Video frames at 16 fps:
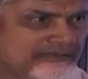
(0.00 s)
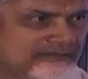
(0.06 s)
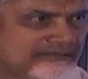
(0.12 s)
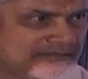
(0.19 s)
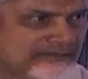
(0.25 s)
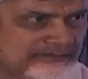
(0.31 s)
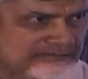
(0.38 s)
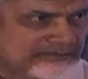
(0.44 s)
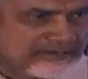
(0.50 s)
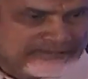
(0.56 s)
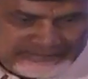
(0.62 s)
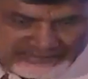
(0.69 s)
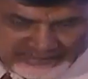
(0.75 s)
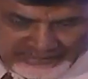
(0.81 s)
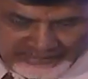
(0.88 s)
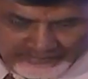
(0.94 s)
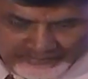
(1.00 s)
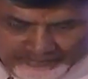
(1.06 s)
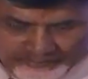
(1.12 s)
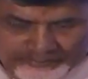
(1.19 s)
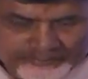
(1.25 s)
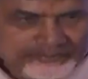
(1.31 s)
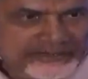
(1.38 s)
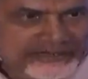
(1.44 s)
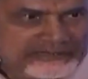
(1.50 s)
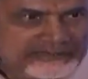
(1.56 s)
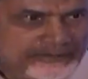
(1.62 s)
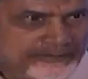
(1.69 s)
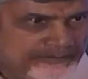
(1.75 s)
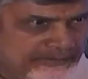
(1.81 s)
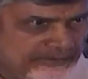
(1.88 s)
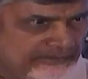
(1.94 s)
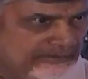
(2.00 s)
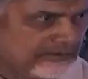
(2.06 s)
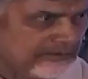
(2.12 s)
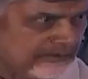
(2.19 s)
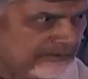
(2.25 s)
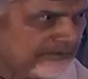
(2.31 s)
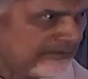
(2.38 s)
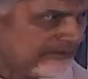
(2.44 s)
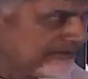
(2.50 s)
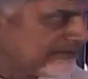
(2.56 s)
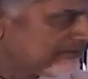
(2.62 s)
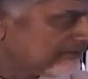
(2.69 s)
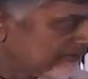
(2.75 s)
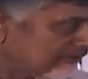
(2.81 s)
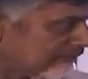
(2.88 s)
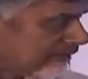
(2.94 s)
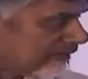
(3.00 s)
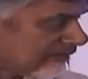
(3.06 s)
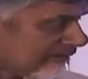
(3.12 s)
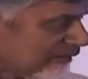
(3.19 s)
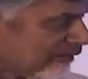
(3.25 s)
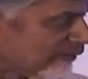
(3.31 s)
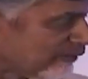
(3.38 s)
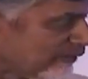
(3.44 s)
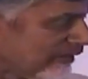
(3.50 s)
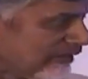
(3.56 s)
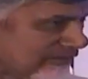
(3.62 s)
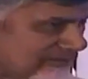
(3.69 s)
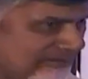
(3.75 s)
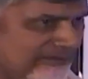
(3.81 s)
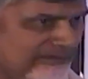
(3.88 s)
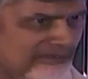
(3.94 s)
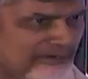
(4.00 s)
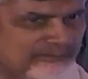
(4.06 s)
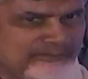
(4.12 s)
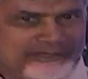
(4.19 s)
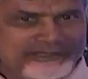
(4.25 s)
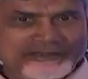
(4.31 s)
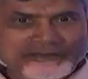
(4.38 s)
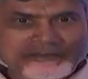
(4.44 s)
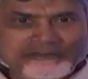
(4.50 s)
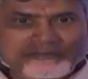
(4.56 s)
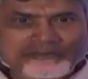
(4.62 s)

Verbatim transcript: His Excellency Priti Patil just now has taken award.